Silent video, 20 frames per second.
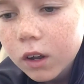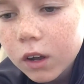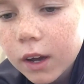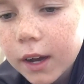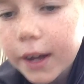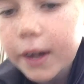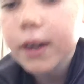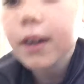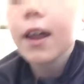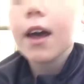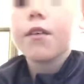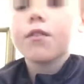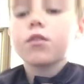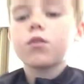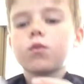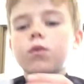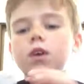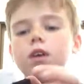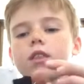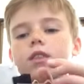I didn't have
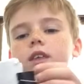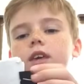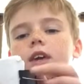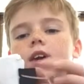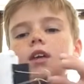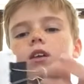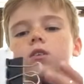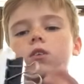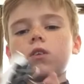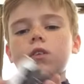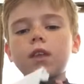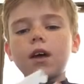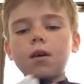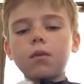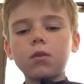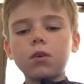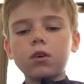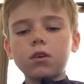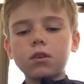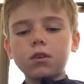the end on that
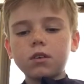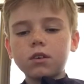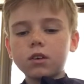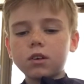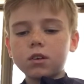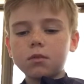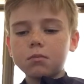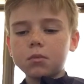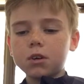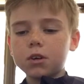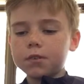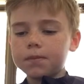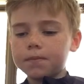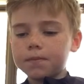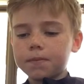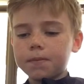one, but